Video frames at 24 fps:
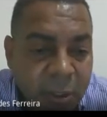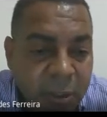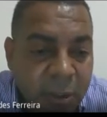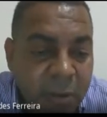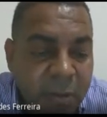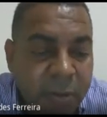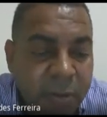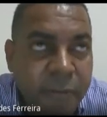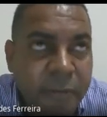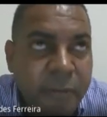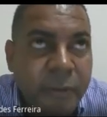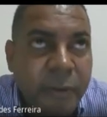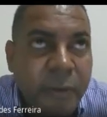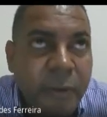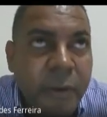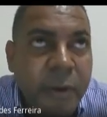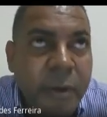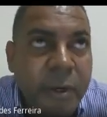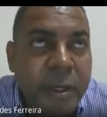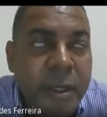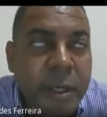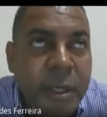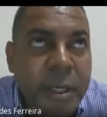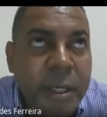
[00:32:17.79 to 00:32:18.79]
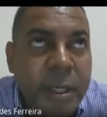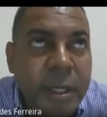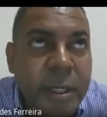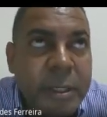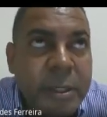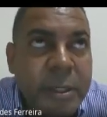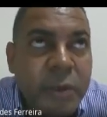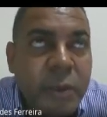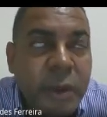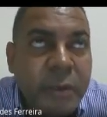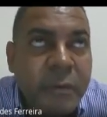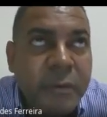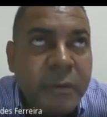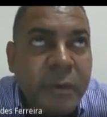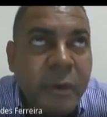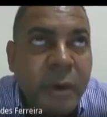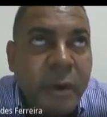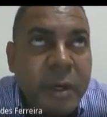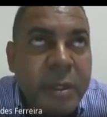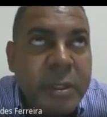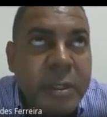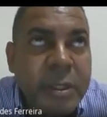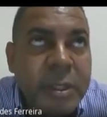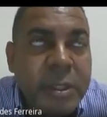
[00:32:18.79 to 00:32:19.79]
for to
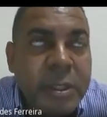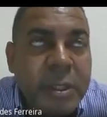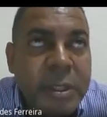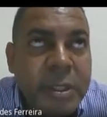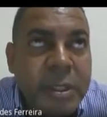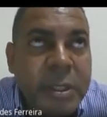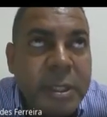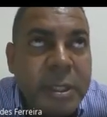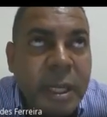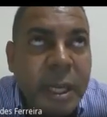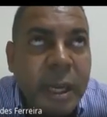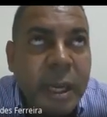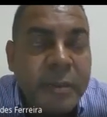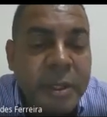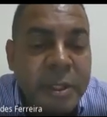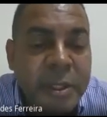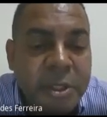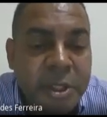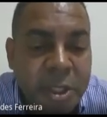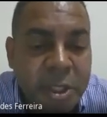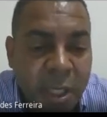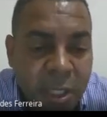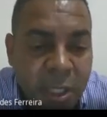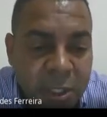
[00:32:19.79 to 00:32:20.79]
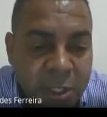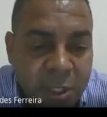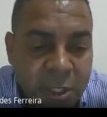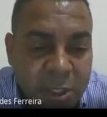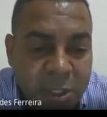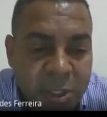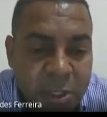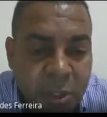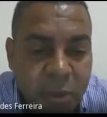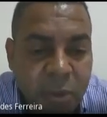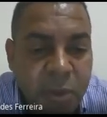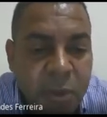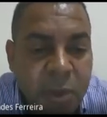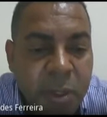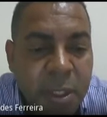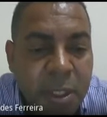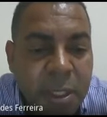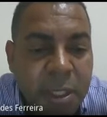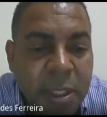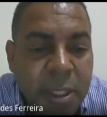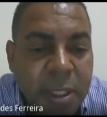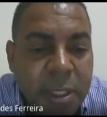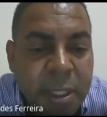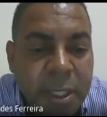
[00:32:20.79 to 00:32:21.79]
avoid this climate change. So,
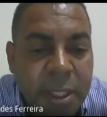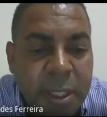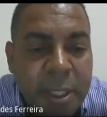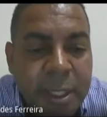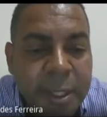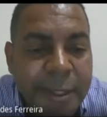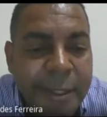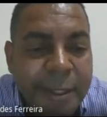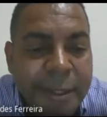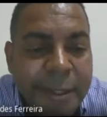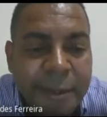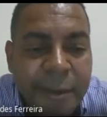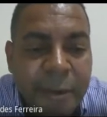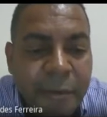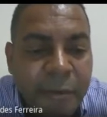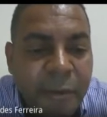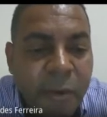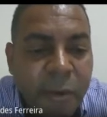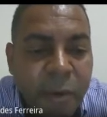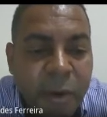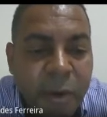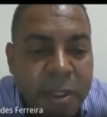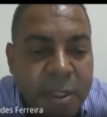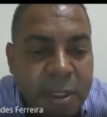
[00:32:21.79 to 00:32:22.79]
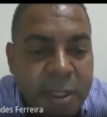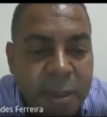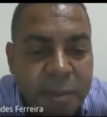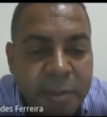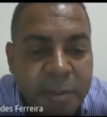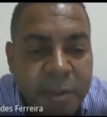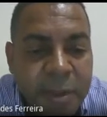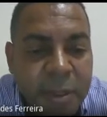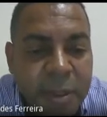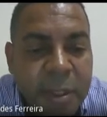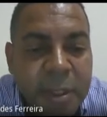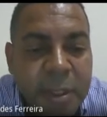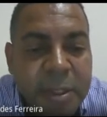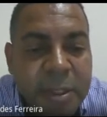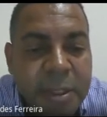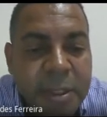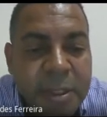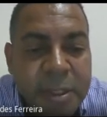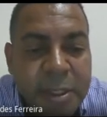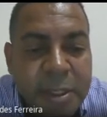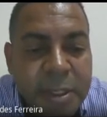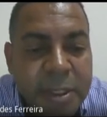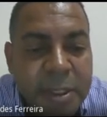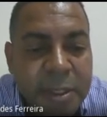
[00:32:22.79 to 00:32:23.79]
of course,
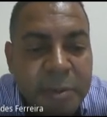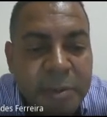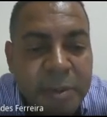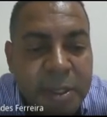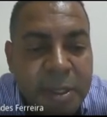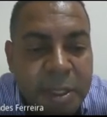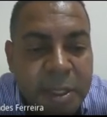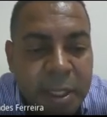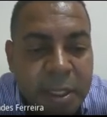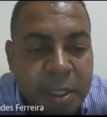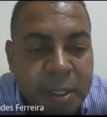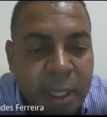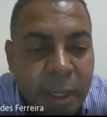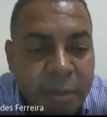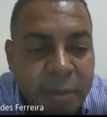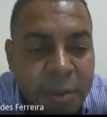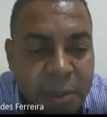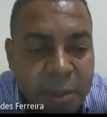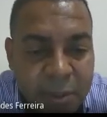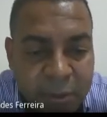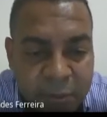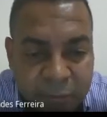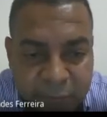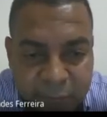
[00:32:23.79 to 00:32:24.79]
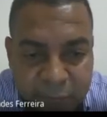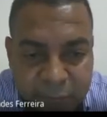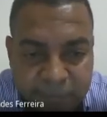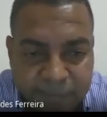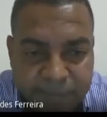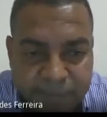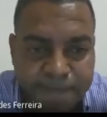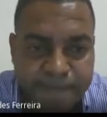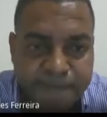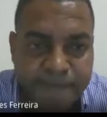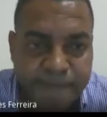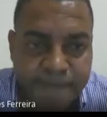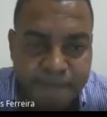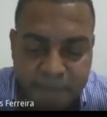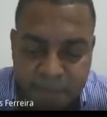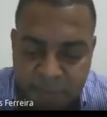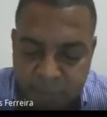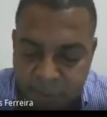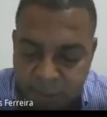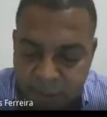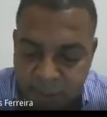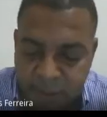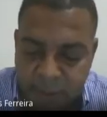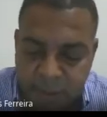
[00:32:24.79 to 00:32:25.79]
this system is adaptive.
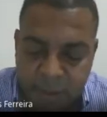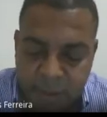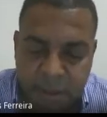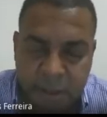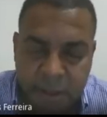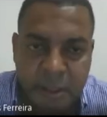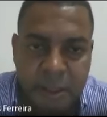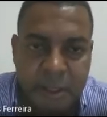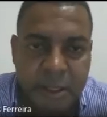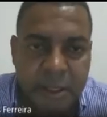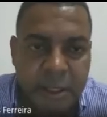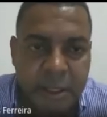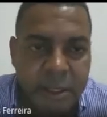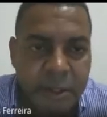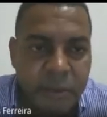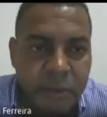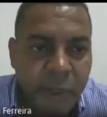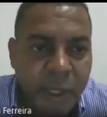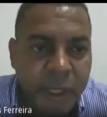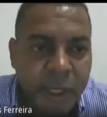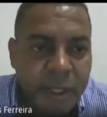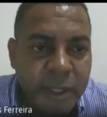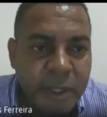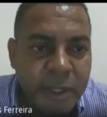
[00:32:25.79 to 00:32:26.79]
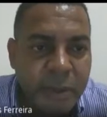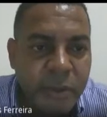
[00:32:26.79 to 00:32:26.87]
In this way,